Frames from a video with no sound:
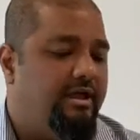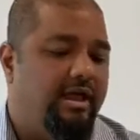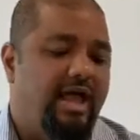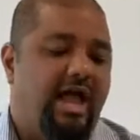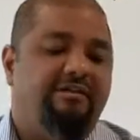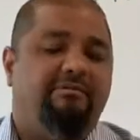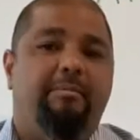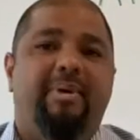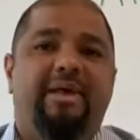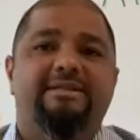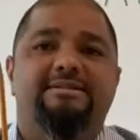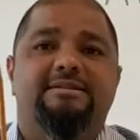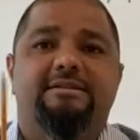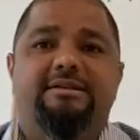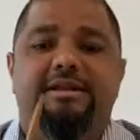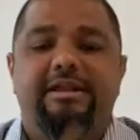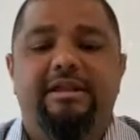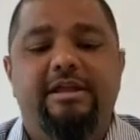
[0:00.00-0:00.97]
I have a
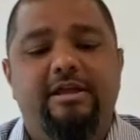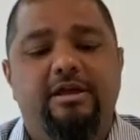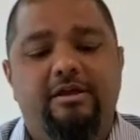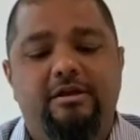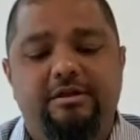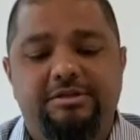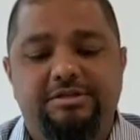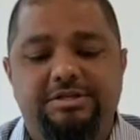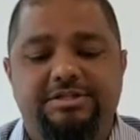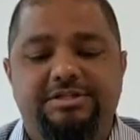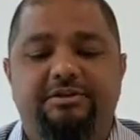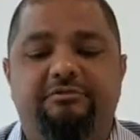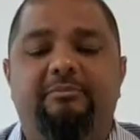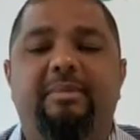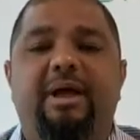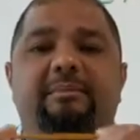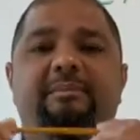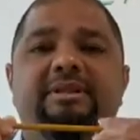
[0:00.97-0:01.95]
pencil in here just to
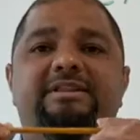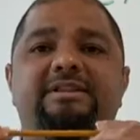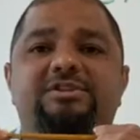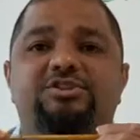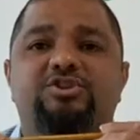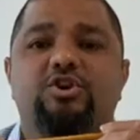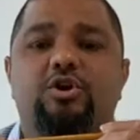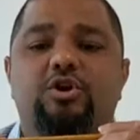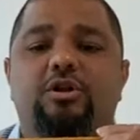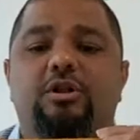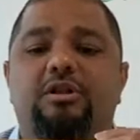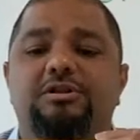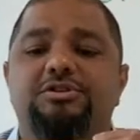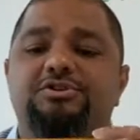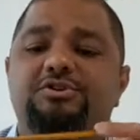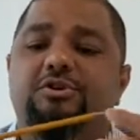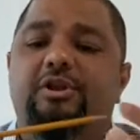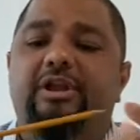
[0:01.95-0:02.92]
remind me to journal.
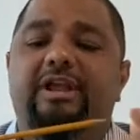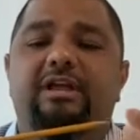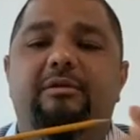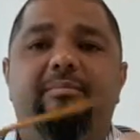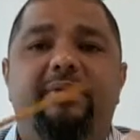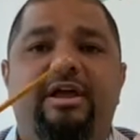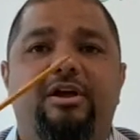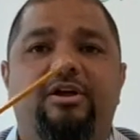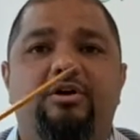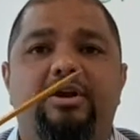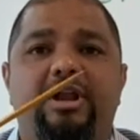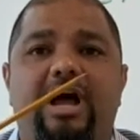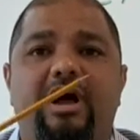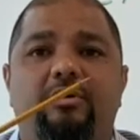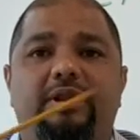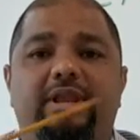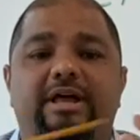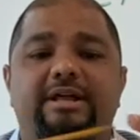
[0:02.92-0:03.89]
Journaling can be a good
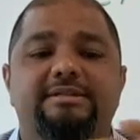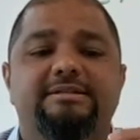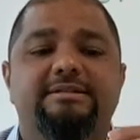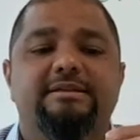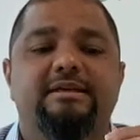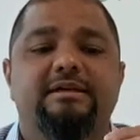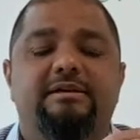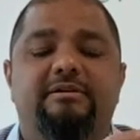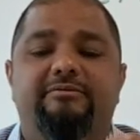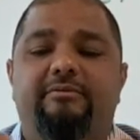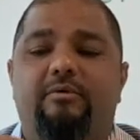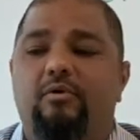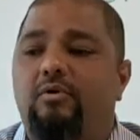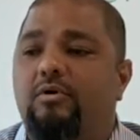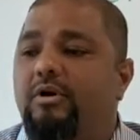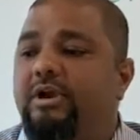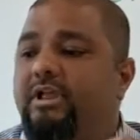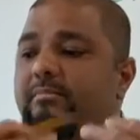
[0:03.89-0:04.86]
outlet
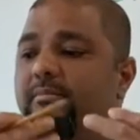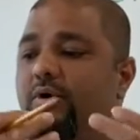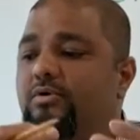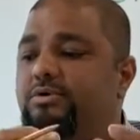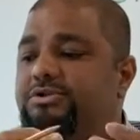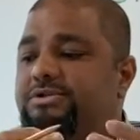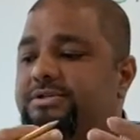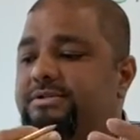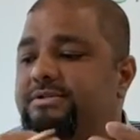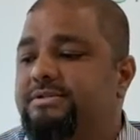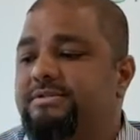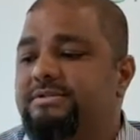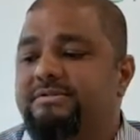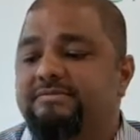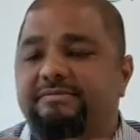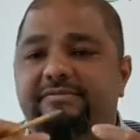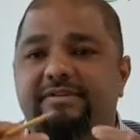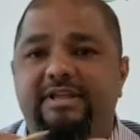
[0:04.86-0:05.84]
for
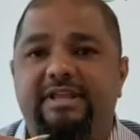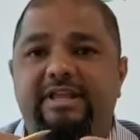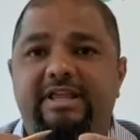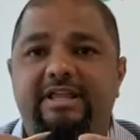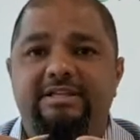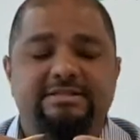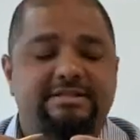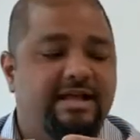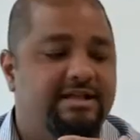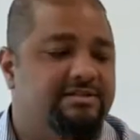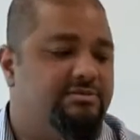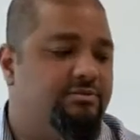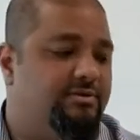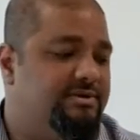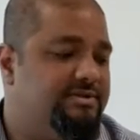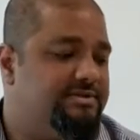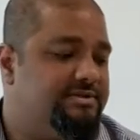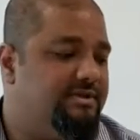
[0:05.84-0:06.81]
emotions, feelings, that
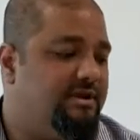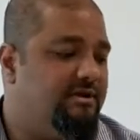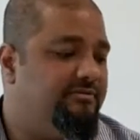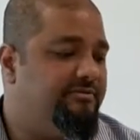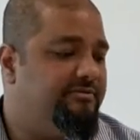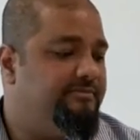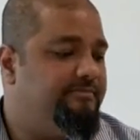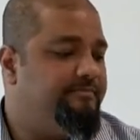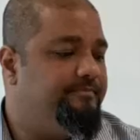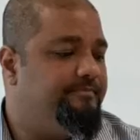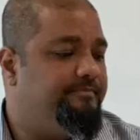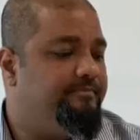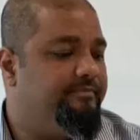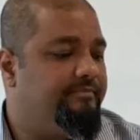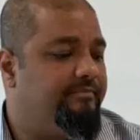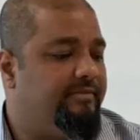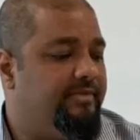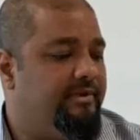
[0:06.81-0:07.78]
sort of stuff.
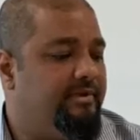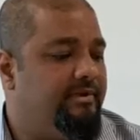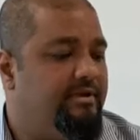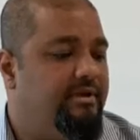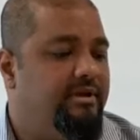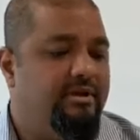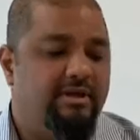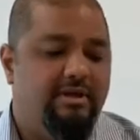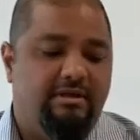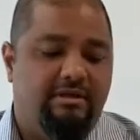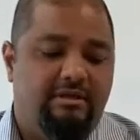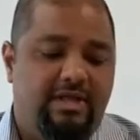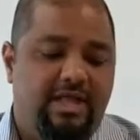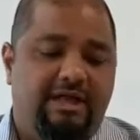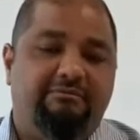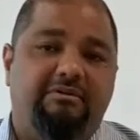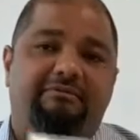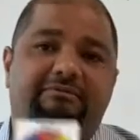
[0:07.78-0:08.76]

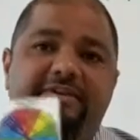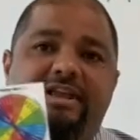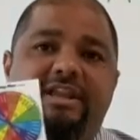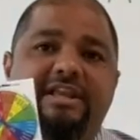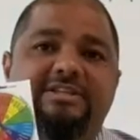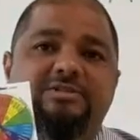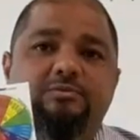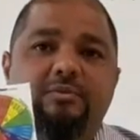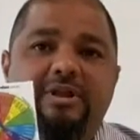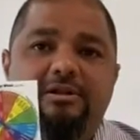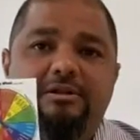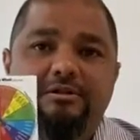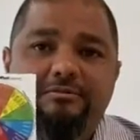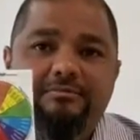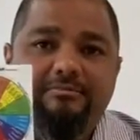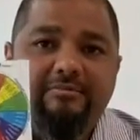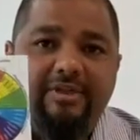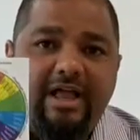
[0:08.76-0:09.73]
I have a feelings
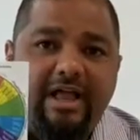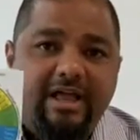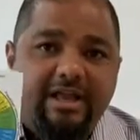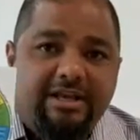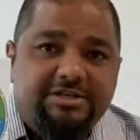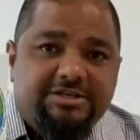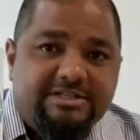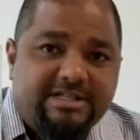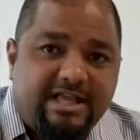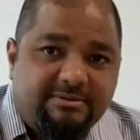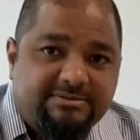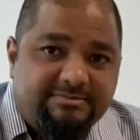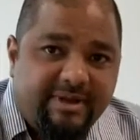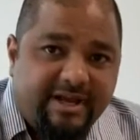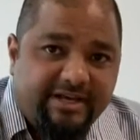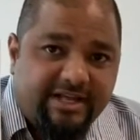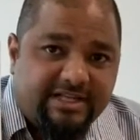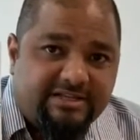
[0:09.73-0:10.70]
wheel, and it just helps
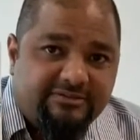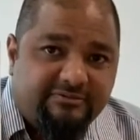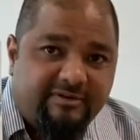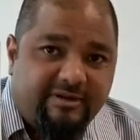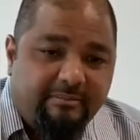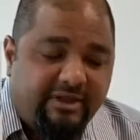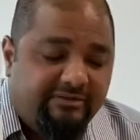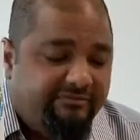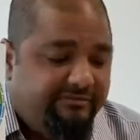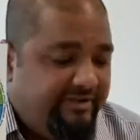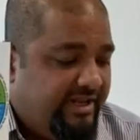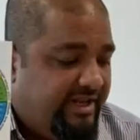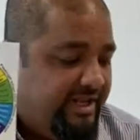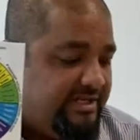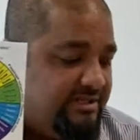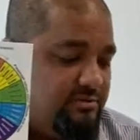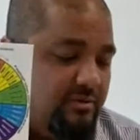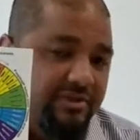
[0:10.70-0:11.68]
me identify my
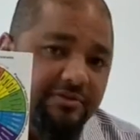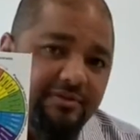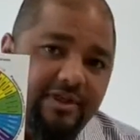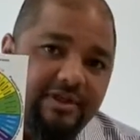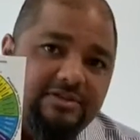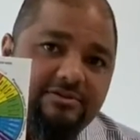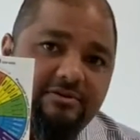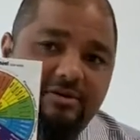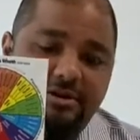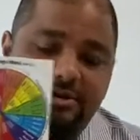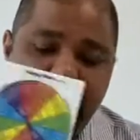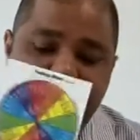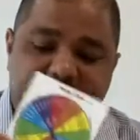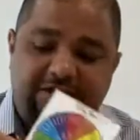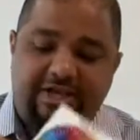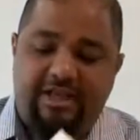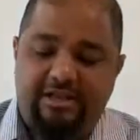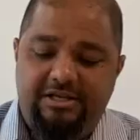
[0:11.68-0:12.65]
feelings when things are a little
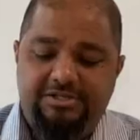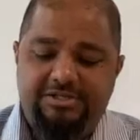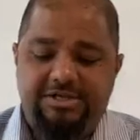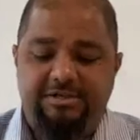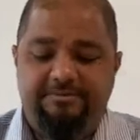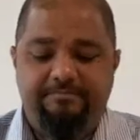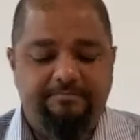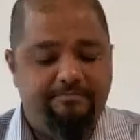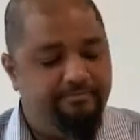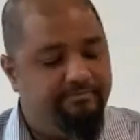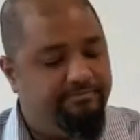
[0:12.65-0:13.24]
challenging.